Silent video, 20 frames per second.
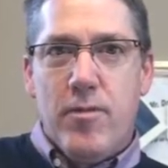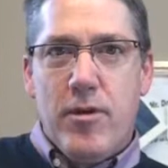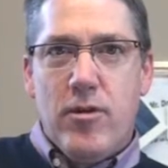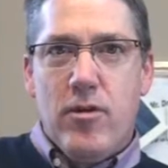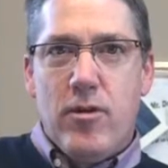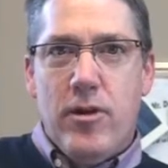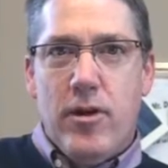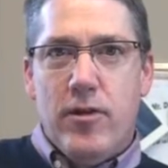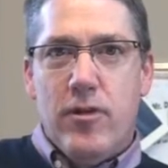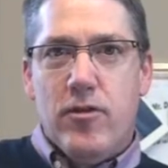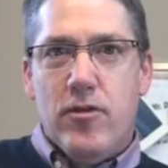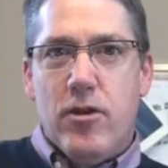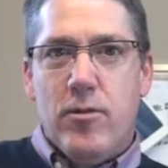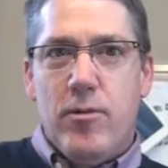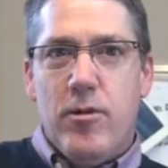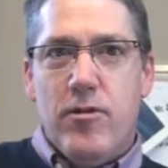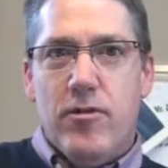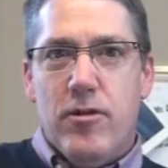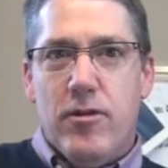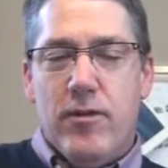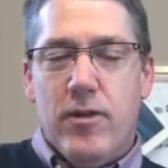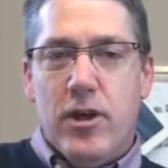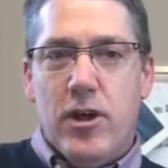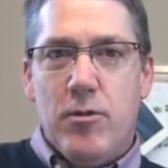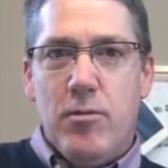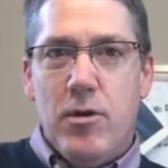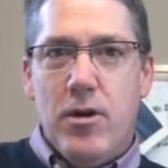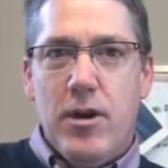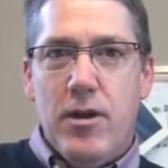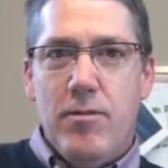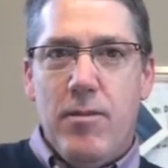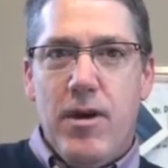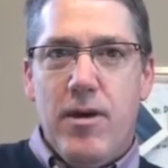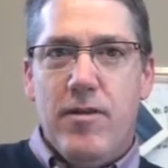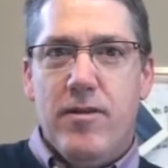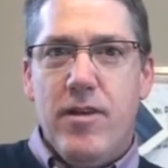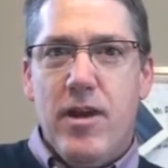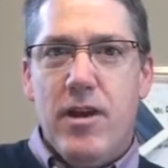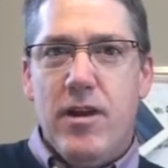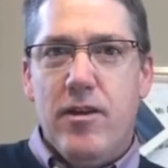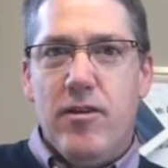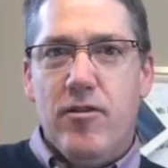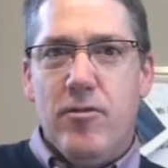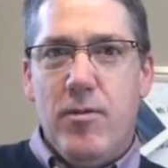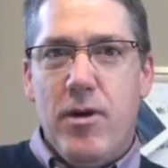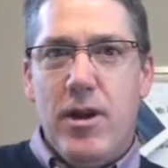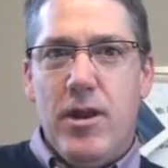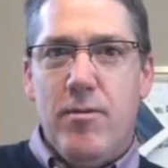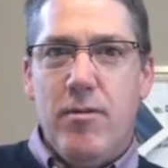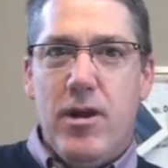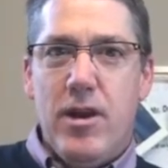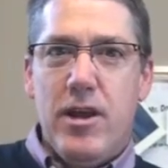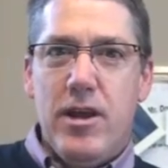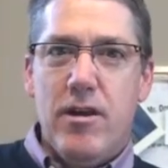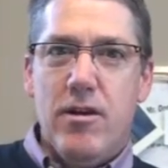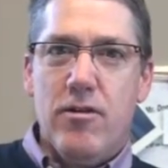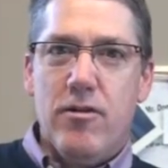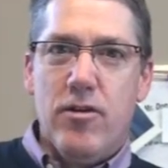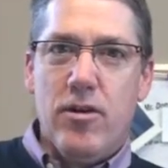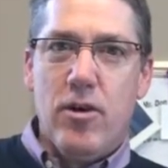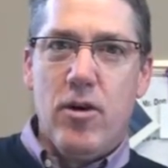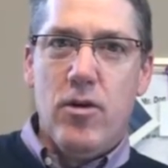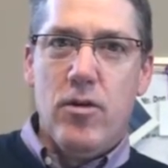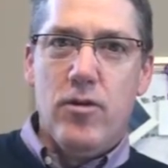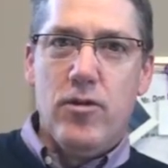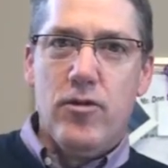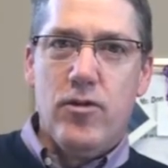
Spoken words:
mental illness could be served in community-based settings many, many years ago.